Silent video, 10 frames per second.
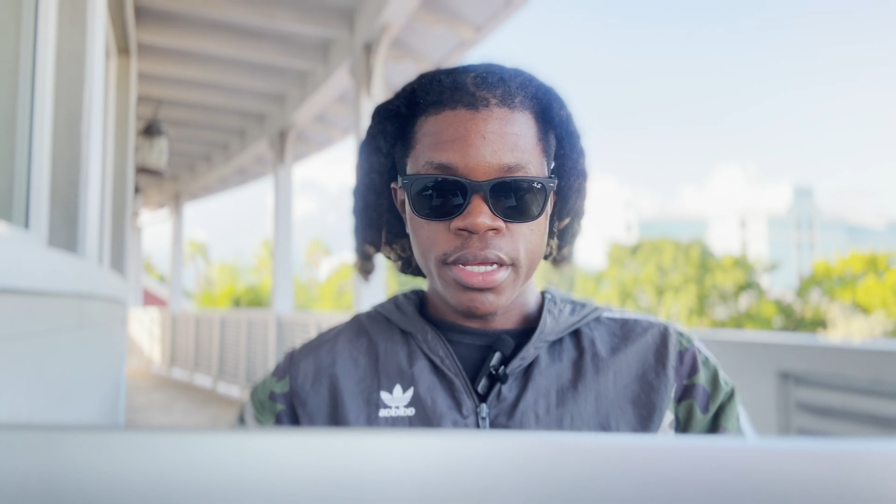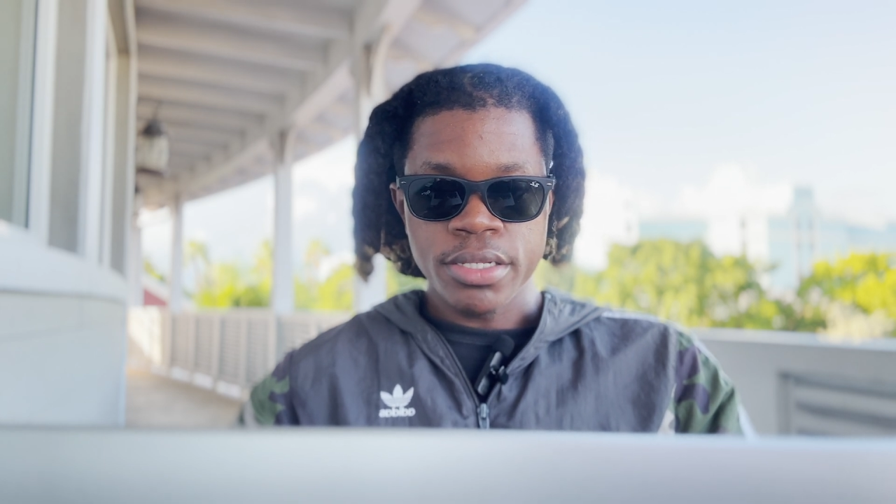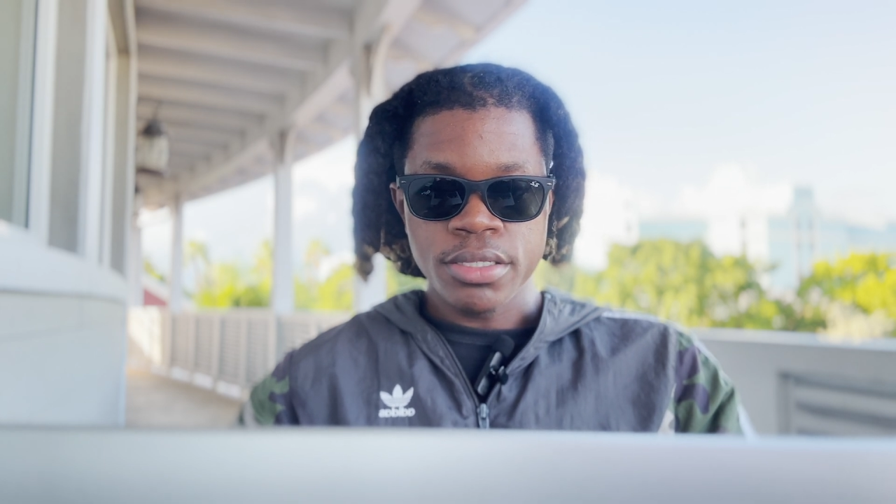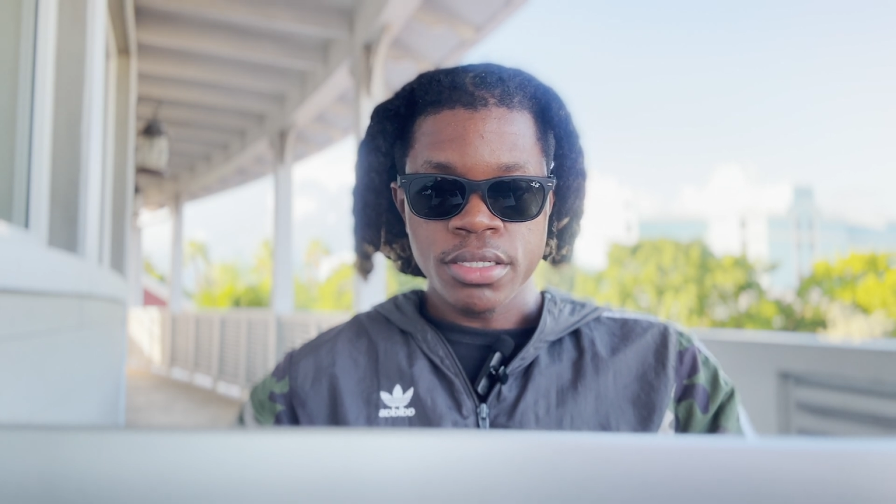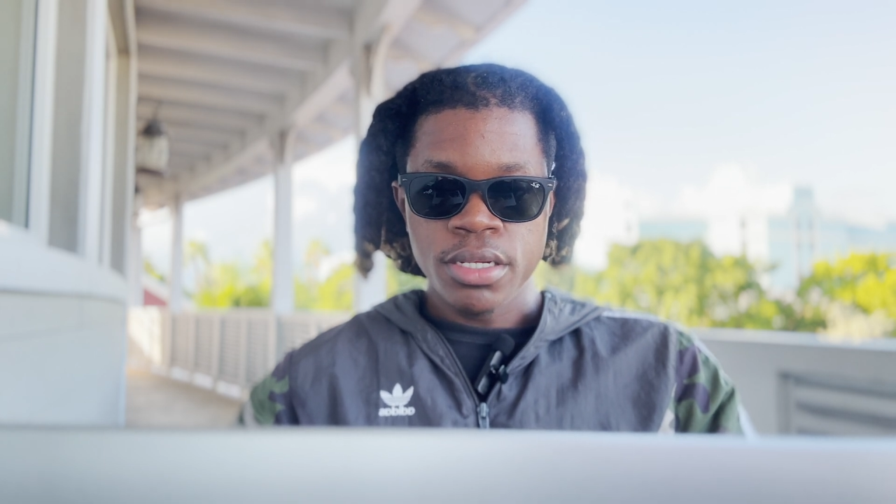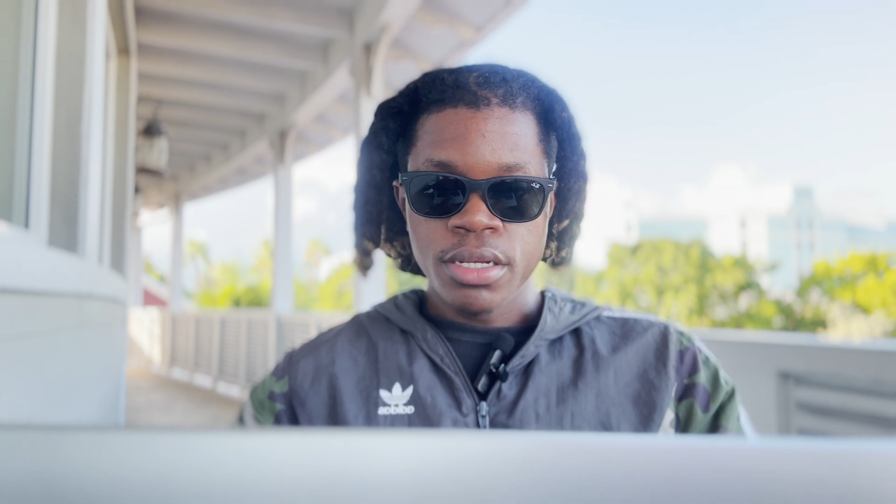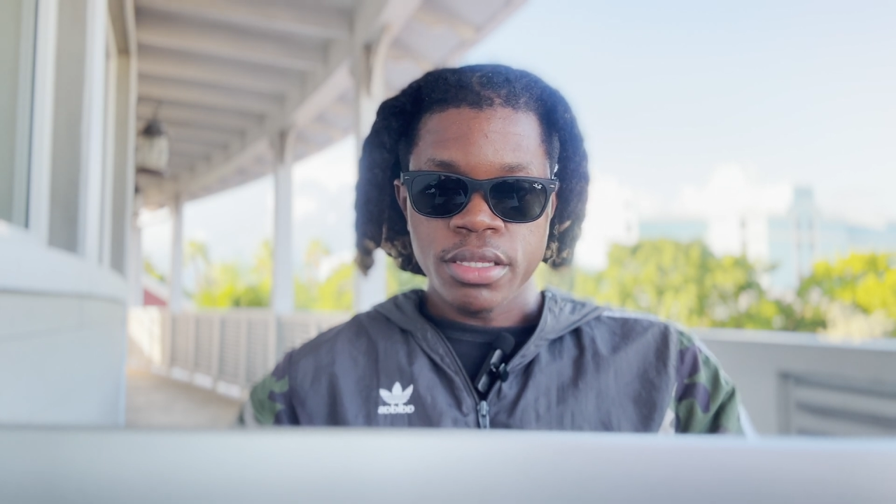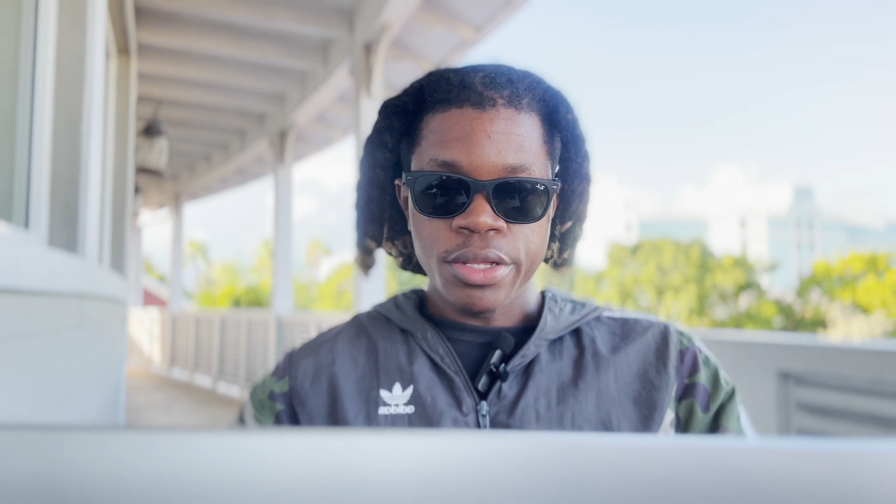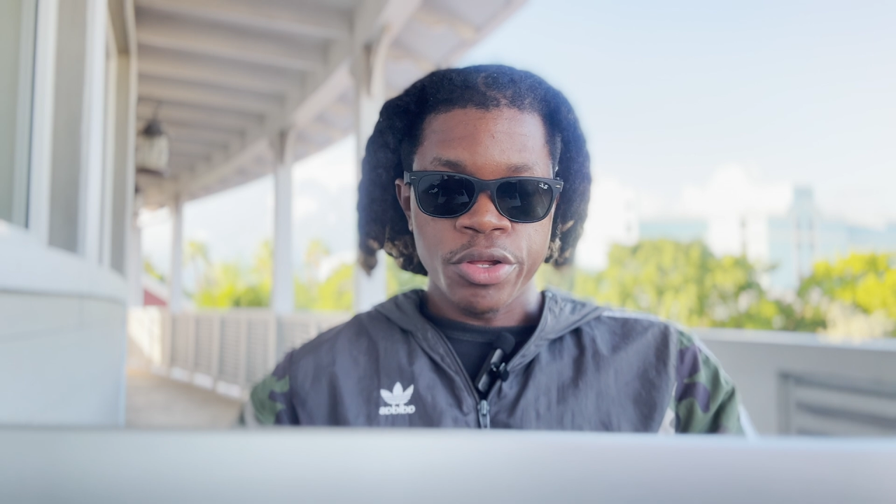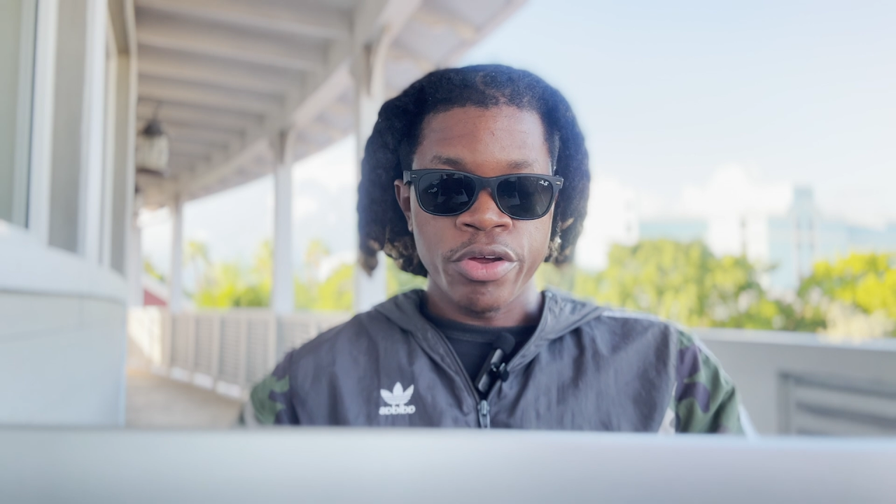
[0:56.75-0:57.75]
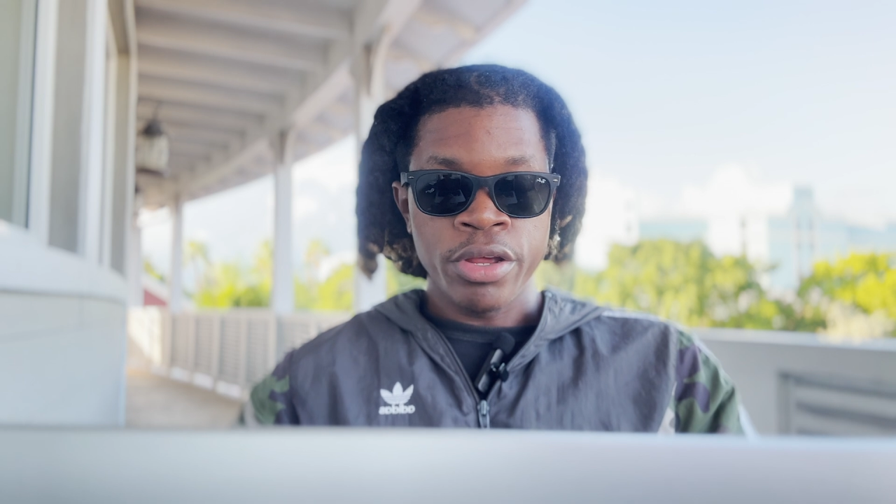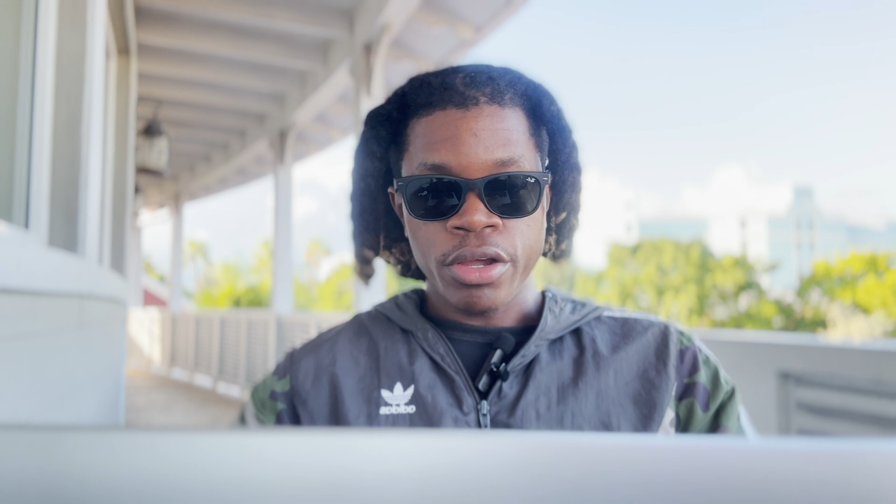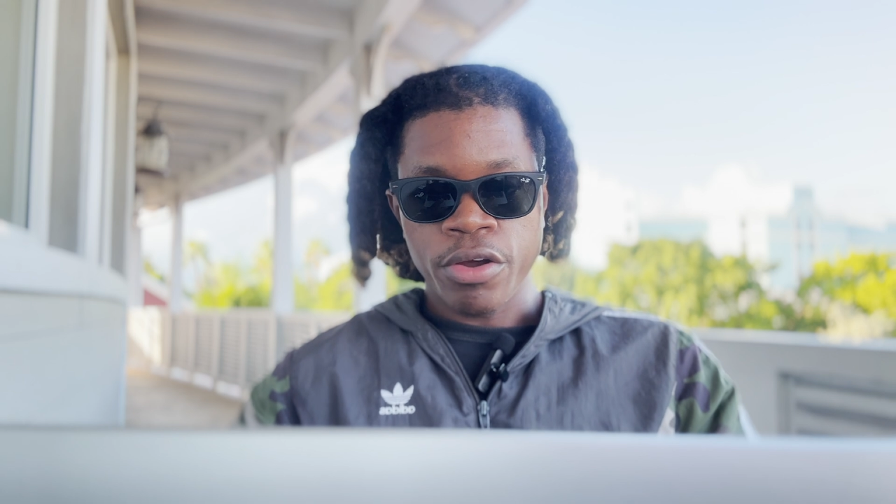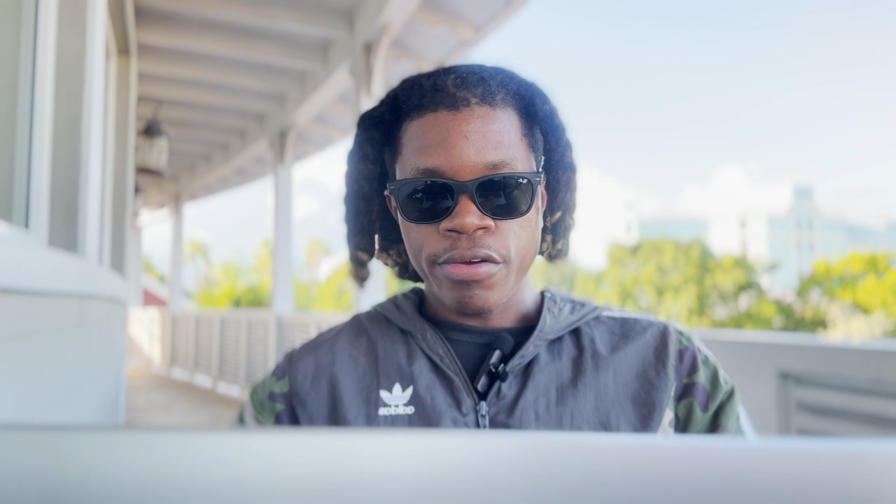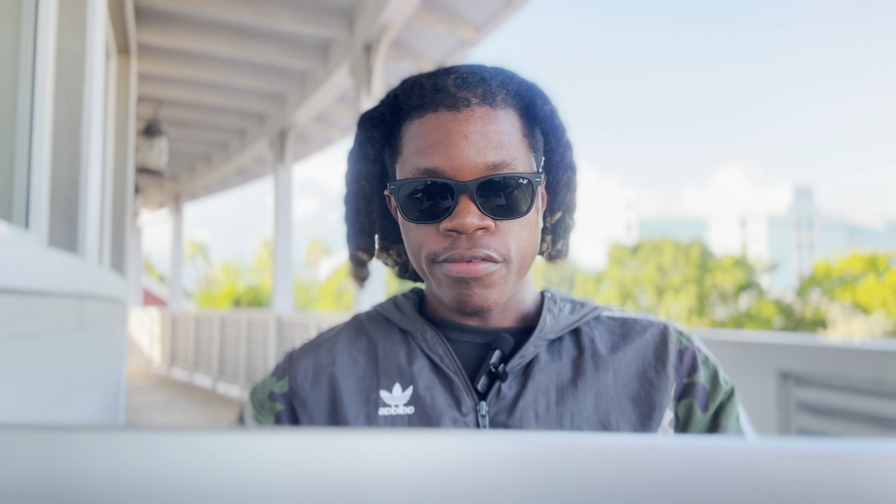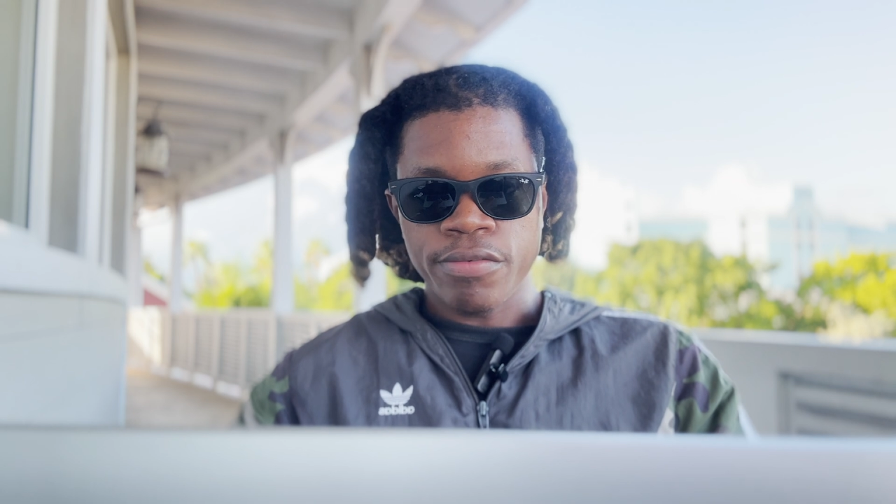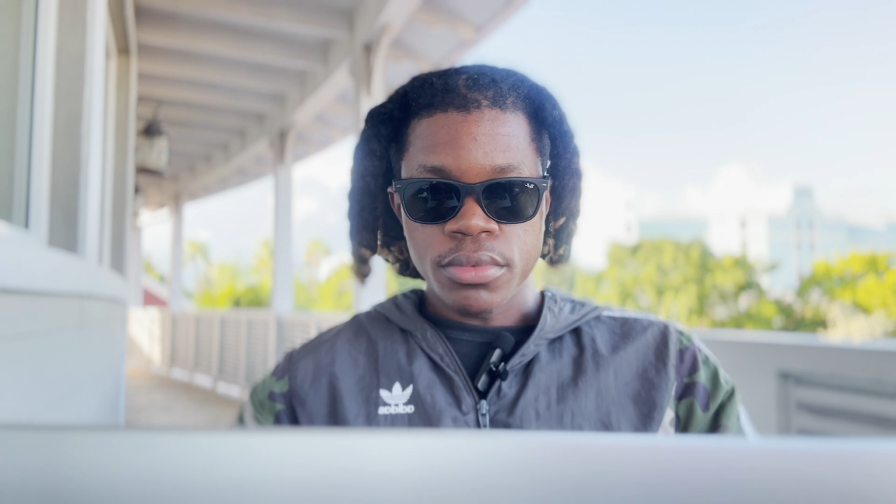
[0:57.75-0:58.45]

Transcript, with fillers: is the learning curve.